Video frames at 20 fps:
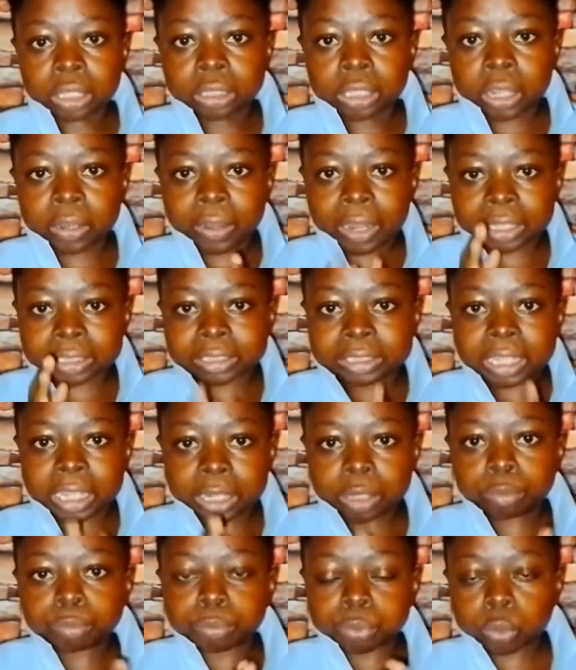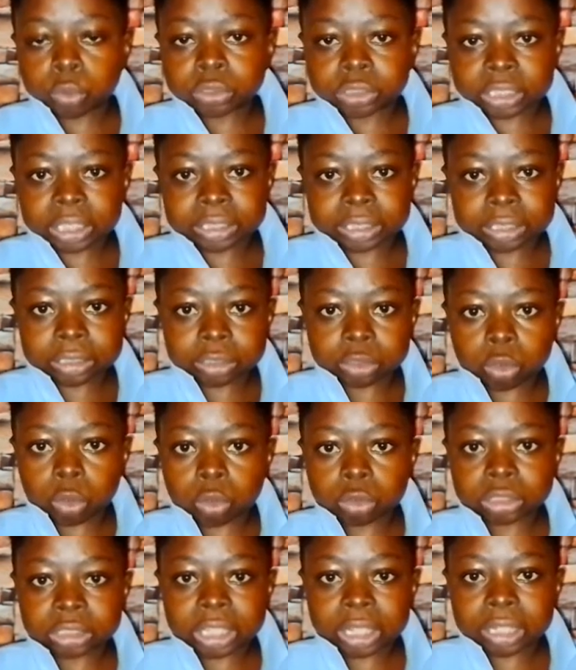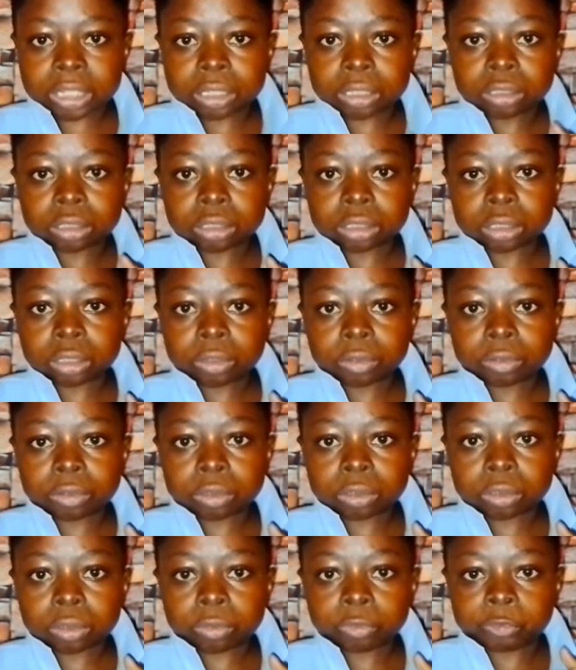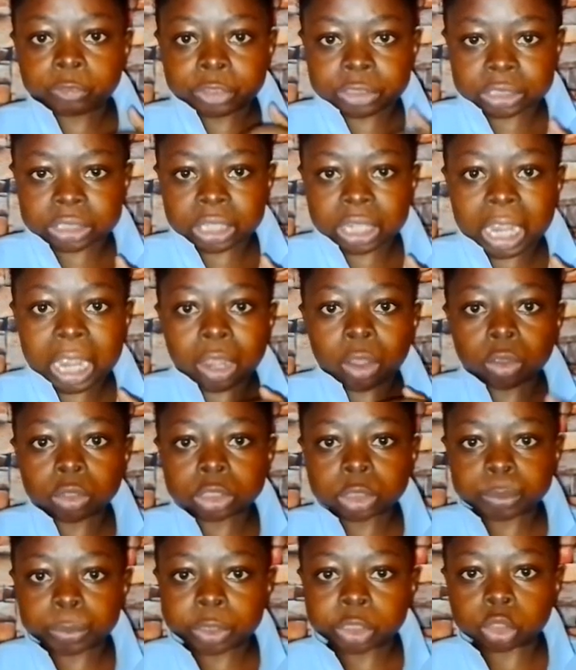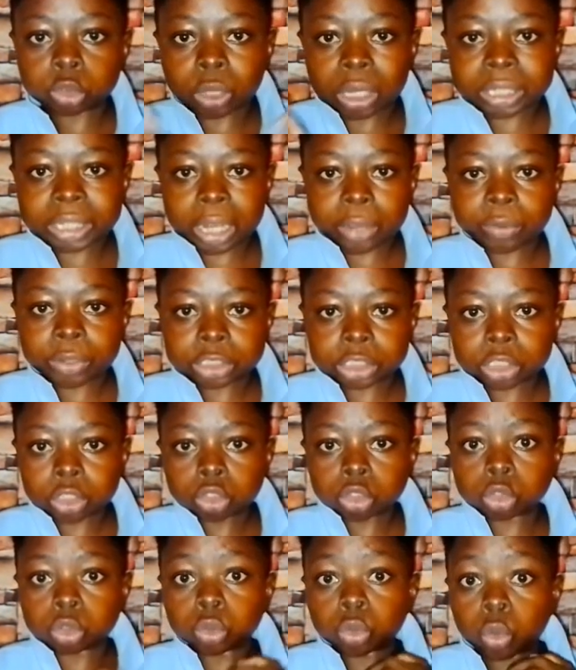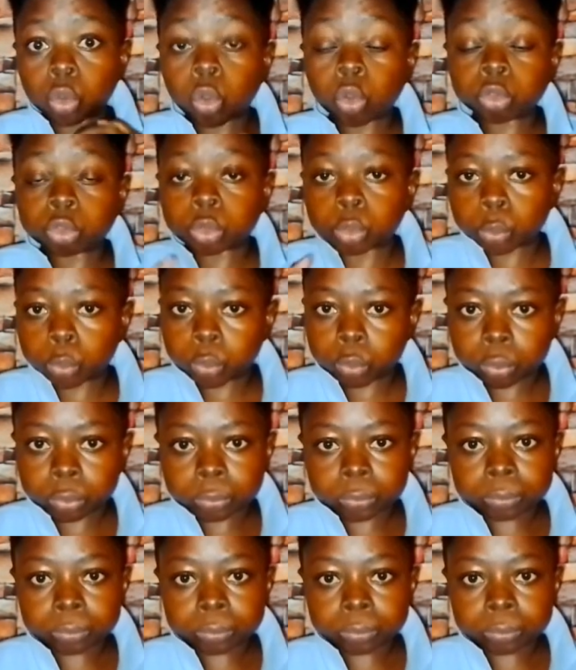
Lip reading: there are certain processes or certain physical or spiritual directions to go through